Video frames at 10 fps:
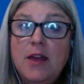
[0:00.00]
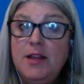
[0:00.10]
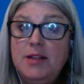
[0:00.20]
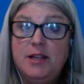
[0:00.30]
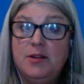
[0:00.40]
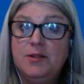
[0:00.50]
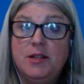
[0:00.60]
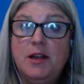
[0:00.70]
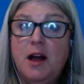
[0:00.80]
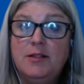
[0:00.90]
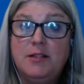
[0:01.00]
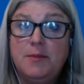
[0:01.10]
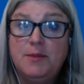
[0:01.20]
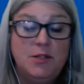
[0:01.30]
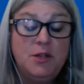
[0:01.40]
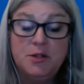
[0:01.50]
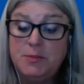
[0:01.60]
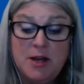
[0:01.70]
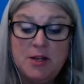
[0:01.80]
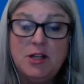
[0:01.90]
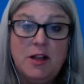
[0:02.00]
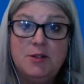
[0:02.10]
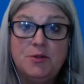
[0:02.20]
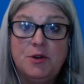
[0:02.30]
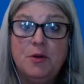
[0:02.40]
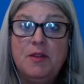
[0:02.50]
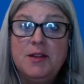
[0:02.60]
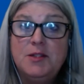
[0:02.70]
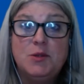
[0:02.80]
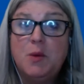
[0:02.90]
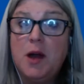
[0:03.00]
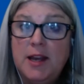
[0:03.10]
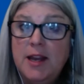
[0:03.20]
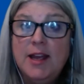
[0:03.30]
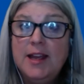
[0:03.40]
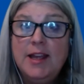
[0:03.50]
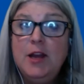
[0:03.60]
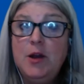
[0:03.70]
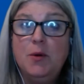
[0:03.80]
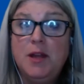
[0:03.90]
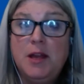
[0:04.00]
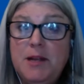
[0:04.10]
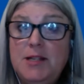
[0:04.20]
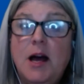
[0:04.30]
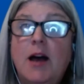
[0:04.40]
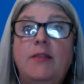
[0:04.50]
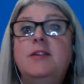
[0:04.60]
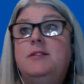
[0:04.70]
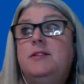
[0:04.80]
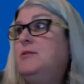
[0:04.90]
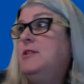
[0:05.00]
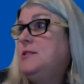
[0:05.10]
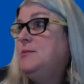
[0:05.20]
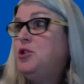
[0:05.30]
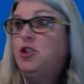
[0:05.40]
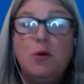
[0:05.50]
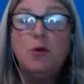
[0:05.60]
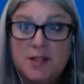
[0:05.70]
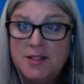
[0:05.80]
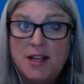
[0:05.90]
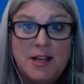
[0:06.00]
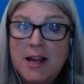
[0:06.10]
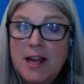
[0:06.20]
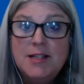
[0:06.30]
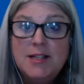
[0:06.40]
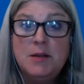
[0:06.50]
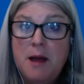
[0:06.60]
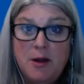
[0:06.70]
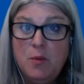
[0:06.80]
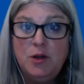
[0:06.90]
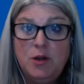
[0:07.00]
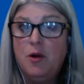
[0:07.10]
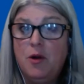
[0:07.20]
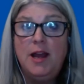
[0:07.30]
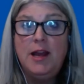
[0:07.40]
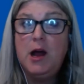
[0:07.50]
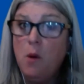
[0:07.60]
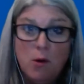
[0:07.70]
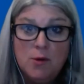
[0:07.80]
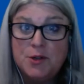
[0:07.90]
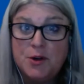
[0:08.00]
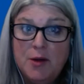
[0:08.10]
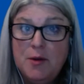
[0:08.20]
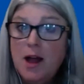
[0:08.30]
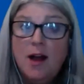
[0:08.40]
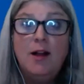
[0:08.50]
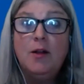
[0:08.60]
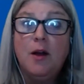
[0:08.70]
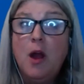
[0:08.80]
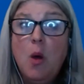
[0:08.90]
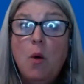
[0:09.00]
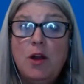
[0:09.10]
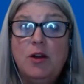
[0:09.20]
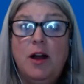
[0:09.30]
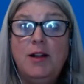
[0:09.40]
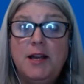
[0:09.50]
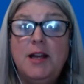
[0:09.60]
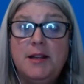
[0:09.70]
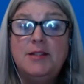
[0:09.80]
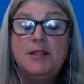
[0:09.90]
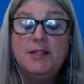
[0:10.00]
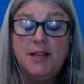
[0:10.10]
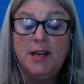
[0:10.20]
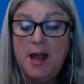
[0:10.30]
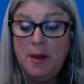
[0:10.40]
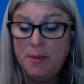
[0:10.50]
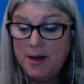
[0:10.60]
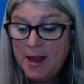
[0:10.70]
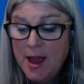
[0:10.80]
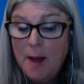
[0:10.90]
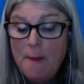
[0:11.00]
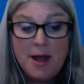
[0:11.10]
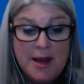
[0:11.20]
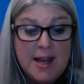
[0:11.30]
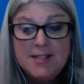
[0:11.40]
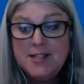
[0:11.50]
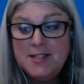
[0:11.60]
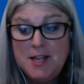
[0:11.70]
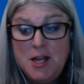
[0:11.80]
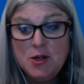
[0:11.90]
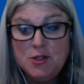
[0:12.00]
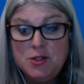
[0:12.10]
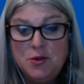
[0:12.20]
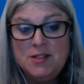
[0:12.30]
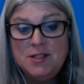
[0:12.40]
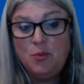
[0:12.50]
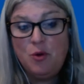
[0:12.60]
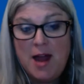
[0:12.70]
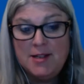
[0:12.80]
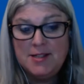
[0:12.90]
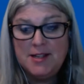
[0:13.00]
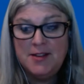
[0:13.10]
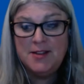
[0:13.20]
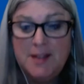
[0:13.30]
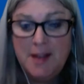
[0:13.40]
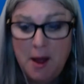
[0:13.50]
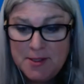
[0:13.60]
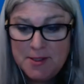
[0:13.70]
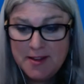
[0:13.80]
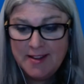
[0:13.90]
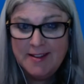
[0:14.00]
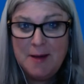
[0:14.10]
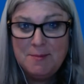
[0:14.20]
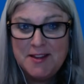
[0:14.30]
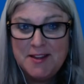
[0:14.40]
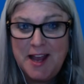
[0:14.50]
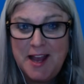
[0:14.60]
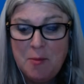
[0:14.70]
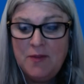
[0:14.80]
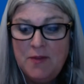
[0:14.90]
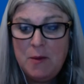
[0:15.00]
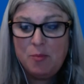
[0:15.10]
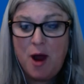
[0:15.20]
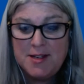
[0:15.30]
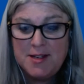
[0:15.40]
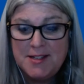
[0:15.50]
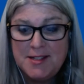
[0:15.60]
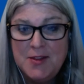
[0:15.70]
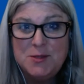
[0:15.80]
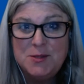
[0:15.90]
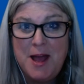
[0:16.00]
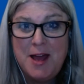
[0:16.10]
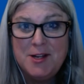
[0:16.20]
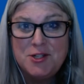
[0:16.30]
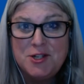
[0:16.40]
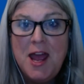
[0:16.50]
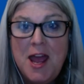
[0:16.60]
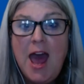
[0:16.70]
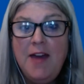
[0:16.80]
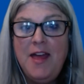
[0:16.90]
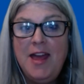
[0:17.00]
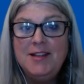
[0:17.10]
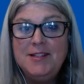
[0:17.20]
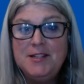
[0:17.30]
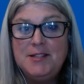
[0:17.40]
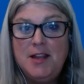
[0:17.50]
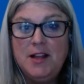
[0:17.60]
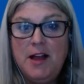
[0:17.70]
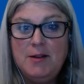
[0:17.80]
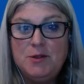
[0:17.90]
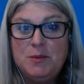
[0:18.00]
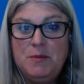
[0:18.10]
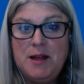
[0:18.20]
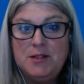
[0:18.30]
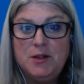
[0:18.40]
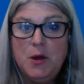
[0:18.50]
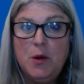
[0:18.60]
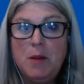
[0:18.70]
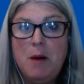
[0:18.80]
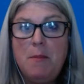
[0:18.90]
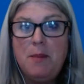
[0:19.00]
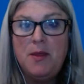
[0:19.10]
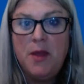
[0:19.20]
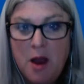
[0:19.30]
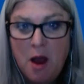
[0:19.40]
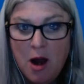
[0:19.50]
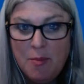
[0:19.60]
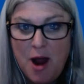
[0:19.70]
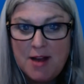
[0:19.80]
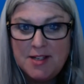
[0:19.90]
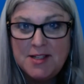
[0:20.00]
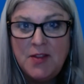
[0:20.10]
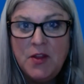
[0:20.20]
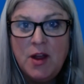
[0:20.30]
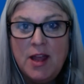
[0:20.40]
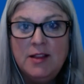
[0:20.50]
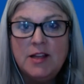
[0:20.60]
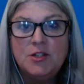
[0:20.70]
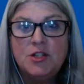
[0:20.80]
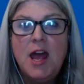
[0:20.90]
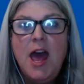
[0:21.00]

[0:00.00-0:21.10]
these skills and concepts into your Spanish classroom, this is what, you know, can be done. This shows us that it doesn't matter what grade, how old or how young or what your content is, this can happen. But to see your students practicing, they'd come to up to the camera and they were practicing their Spanish, and then to see the classroom in Mexico come up and they are practicing their English,